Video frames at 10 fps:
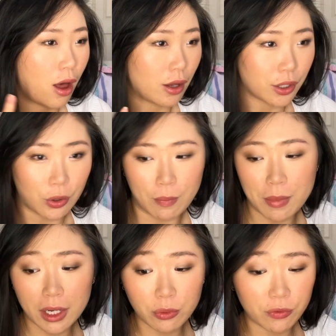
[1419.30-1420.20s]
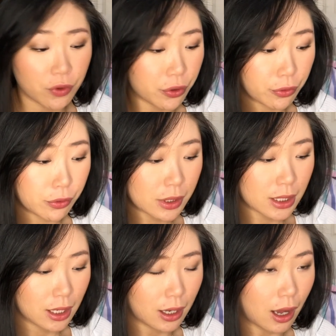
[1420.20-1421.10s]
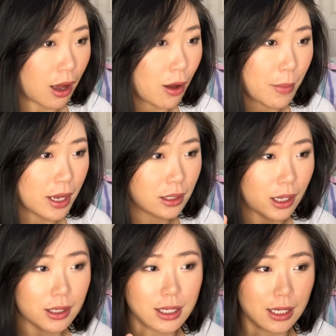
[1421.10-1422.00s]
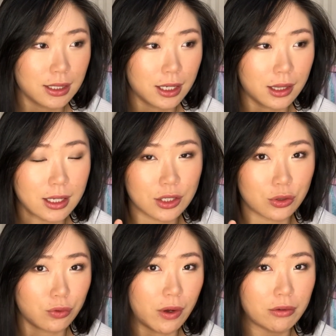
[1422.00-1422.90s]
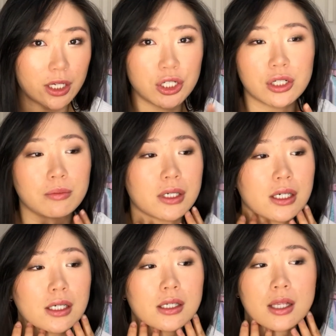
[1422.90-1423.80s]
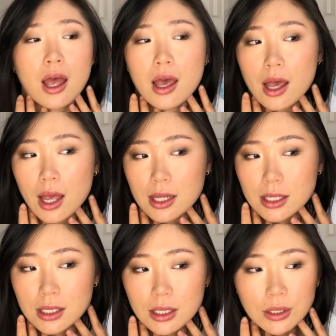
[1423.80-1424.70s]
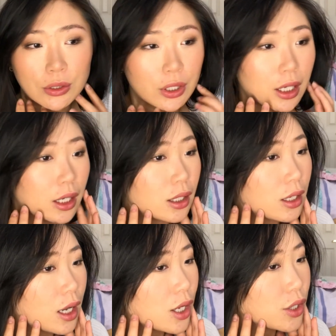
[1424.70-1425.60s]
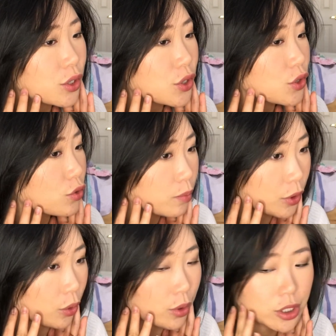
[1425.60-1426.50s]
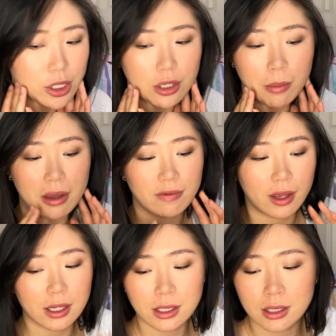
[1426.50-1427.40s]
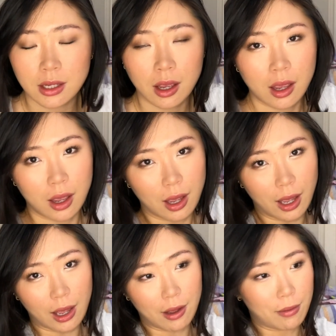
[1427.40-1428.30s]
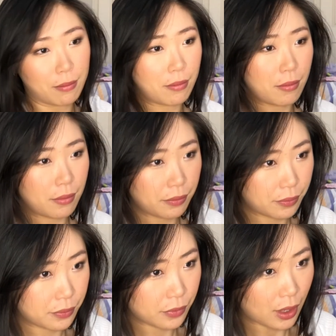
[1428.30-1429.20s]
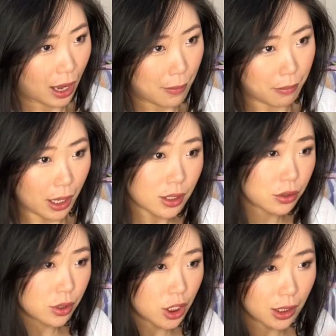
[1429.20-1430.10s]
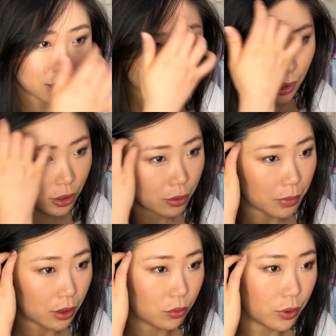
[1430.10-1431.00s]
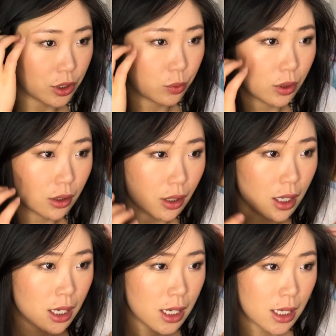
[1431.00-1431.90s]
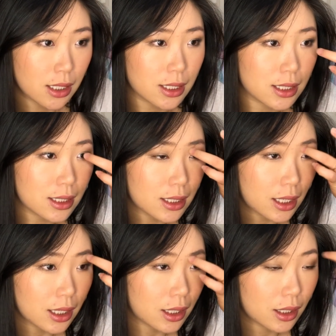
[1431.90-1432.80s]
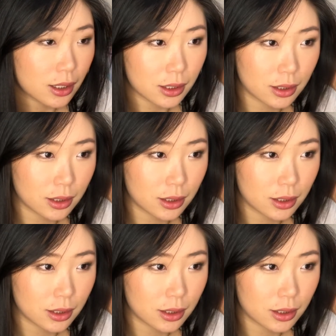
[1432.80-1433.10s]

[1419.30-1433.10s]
you know, mini reviews, and like testing this new foundation because it's still looking super gorgeous on my face. I might do a check-in later, but we will see.